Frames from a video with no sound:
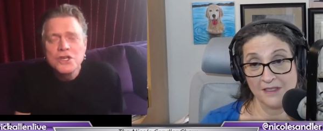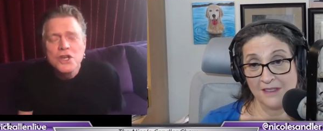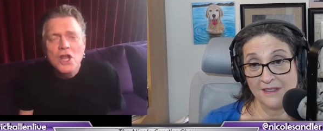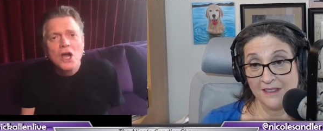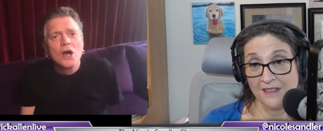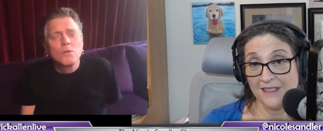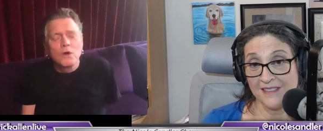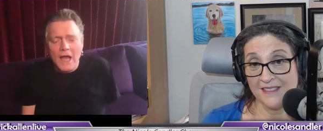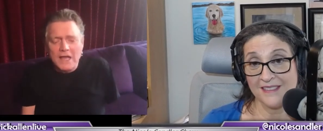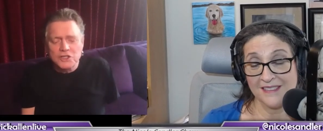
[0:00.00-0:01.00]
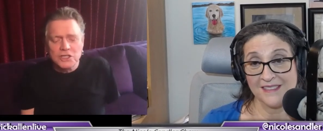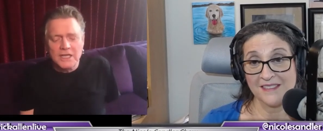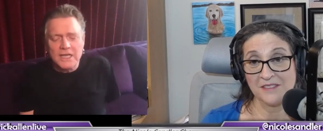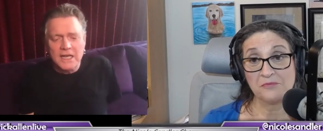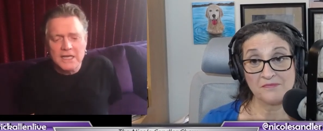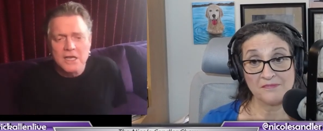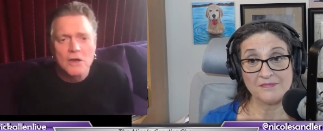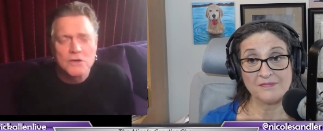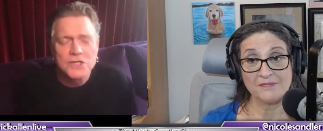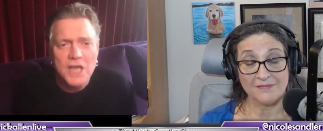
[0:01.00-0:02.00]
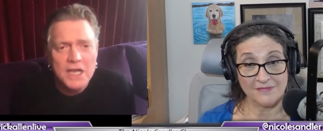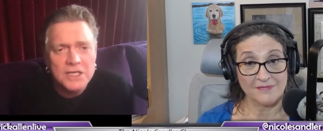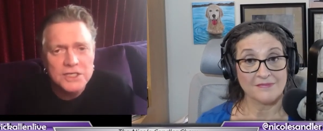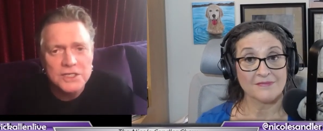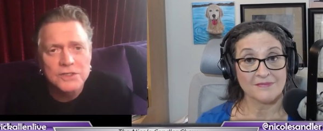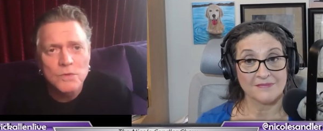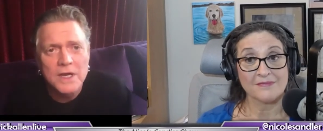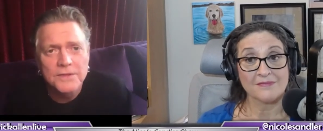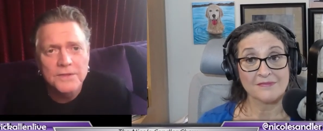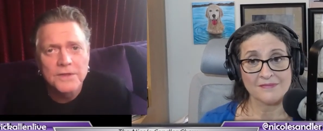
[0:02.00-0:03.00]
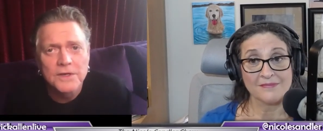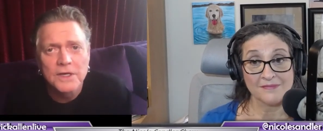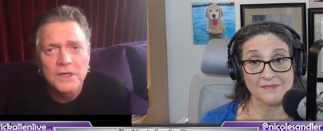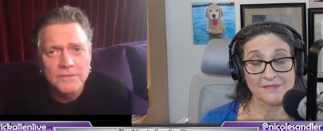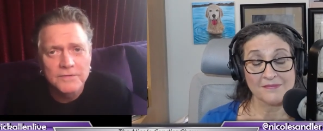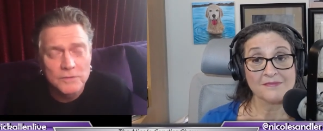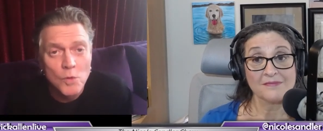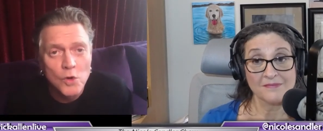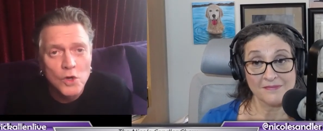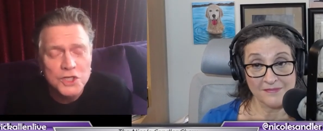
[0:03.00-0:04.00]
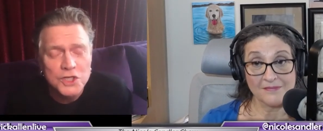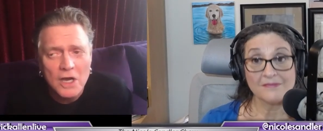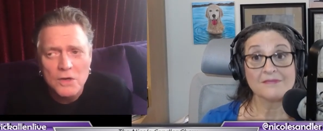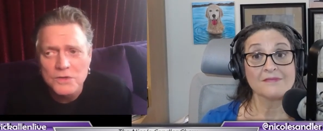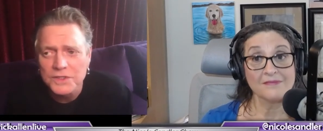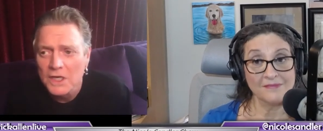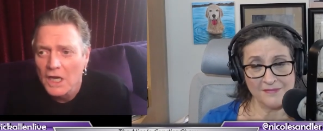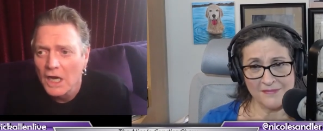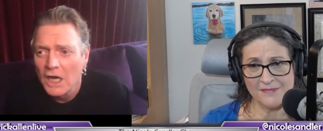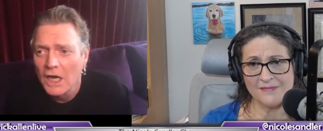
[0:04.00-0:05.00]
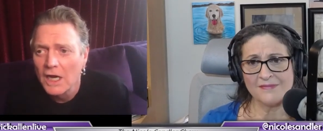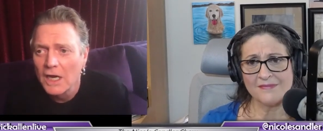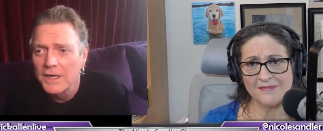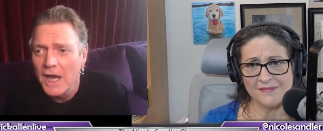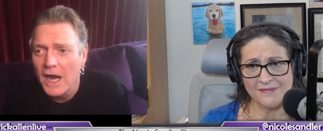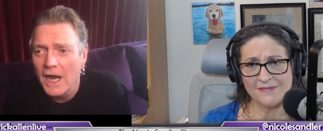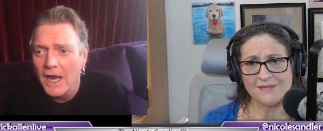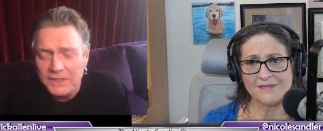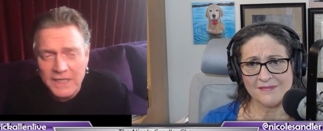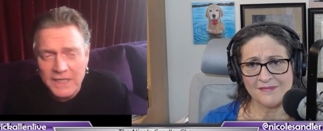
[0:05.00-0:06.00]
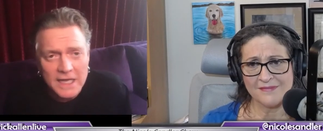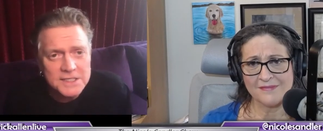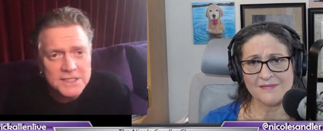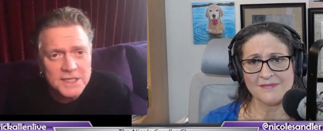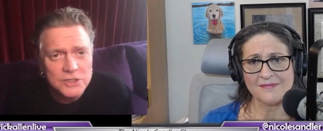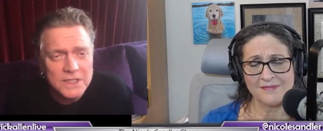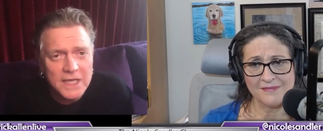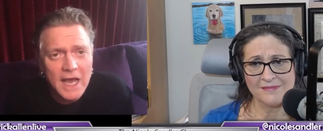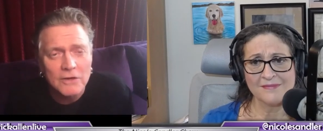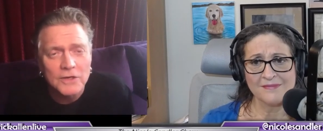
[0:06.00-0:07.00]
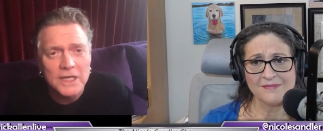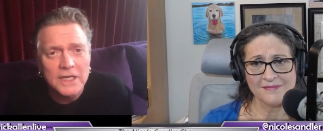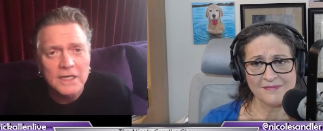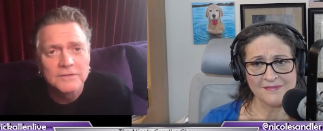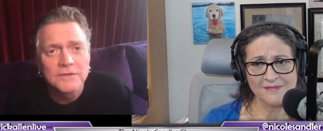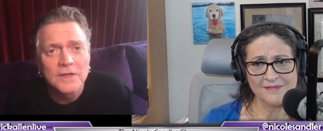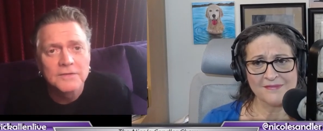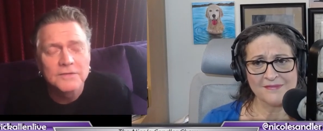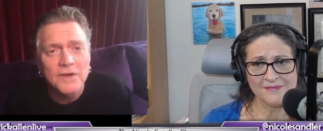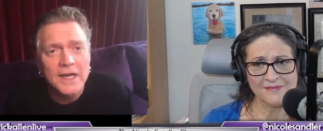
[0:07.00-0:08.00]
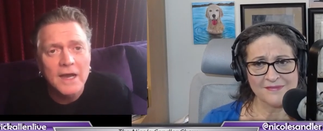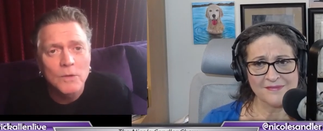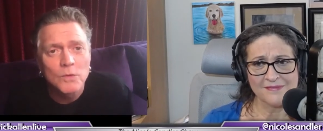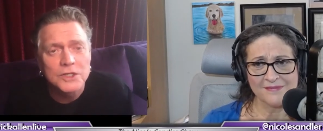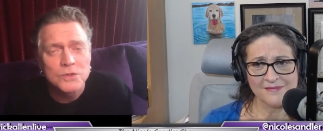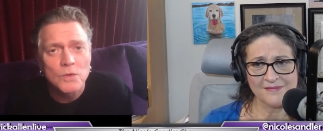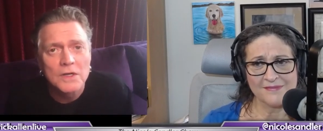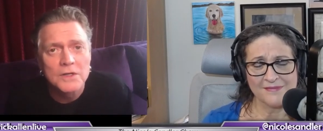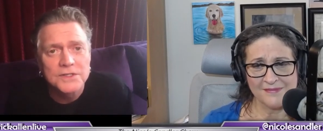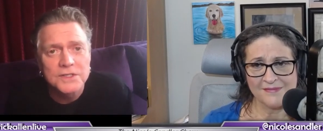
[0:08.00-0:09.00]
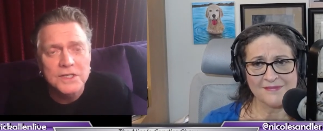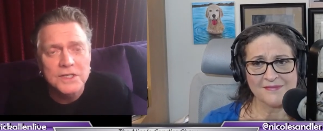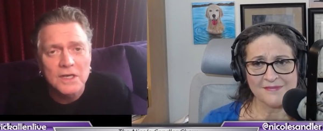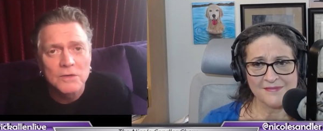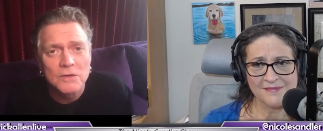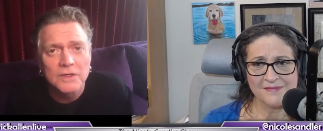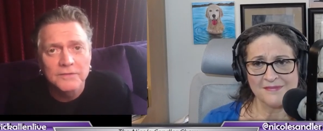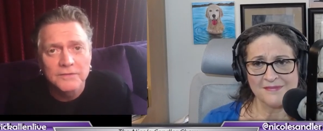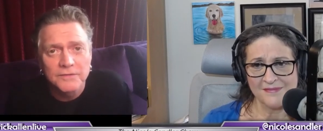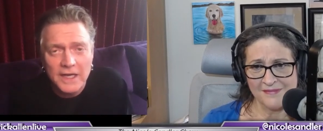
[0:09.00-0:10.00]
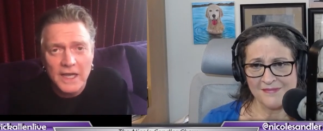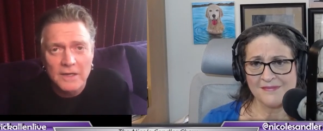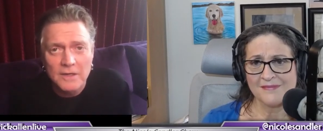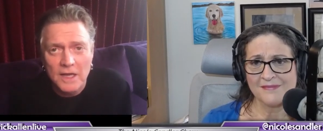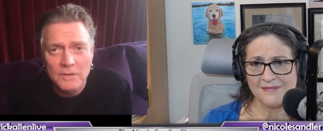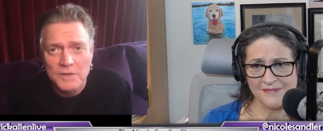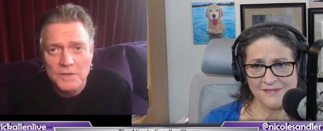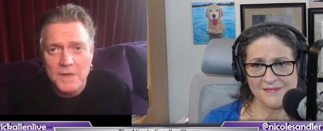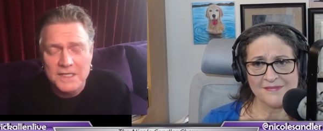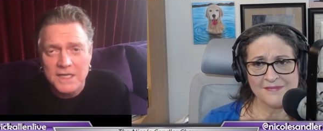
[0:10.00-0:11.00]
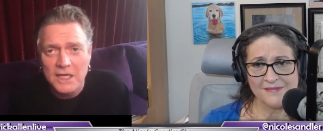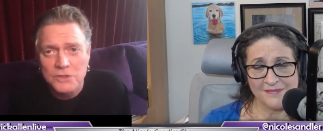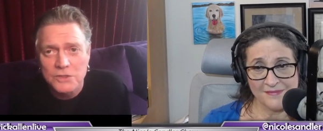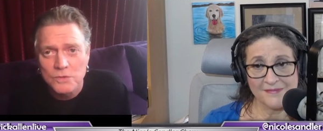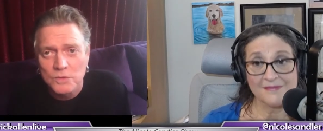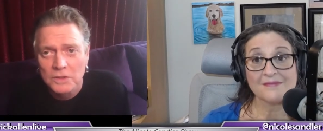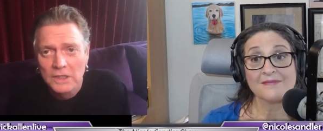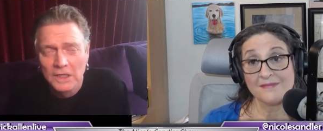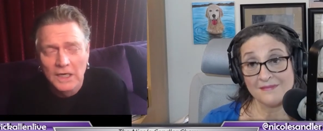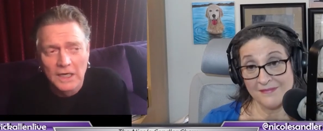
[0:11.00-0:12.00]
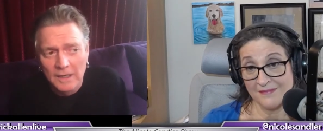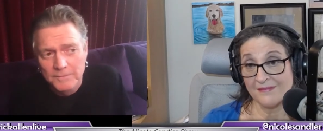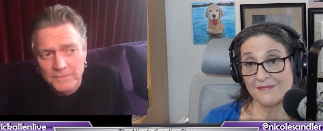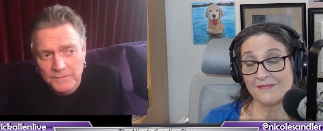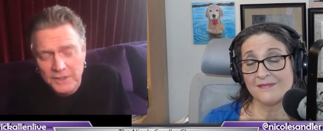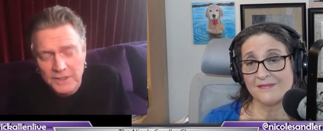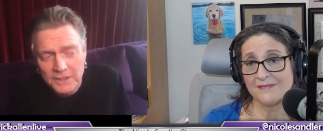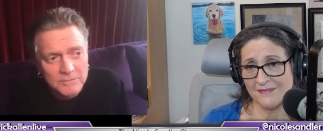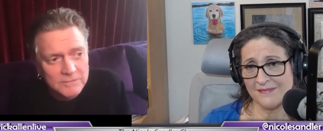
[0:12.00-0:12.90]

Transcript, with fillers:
Speaker 1: We're actually in negotiations with for more shows, and I have to get in touch with the gallery and find out which ones, you know, can fit in with my schedule. You know,